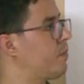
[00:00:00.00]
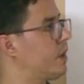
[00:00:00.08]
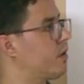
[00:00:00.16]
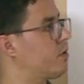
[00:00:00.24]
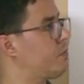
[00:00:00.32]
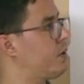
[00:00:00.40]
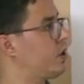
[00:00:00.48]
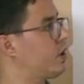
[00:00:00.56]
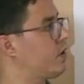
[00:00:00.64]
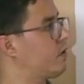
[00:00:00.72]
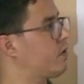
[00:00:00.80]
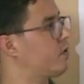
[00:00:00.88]

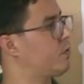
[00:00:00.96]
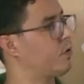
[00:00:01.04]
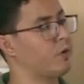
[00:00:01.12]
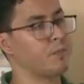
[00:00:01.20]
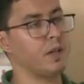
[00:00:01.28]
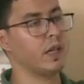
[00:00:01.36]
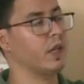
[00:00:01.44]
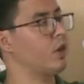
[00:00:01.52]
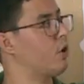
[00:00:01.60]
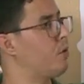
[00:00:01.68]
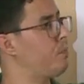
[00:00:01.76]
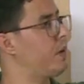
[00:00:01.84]
expressions for making
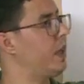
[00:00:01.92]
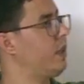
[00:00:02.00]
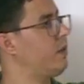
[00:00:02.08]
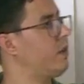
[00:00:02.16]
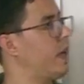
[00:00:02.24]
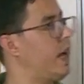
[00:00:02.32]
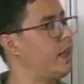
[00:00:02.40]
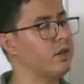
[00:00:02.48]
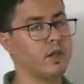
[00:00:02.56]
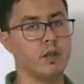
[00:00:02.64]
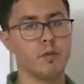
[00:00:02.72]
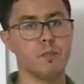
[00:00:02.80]
complaint and
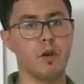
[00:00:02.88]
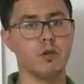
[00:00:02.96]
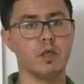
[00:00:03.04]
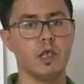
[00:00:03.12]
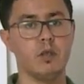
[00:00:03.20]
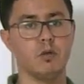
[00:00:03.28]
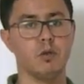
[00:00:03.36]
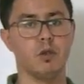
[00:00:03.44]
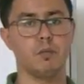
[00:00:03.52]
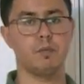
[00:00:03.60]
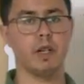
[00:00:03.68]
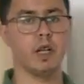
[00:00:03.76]
responding to
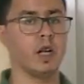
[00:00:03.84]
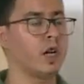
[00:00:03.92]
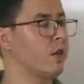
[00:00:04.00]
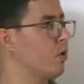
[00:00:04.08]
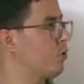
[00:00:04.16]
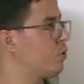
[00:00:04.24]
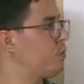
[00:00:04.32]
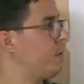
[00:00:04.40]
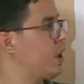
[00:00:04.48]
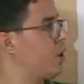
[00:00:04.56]
complaint. So to make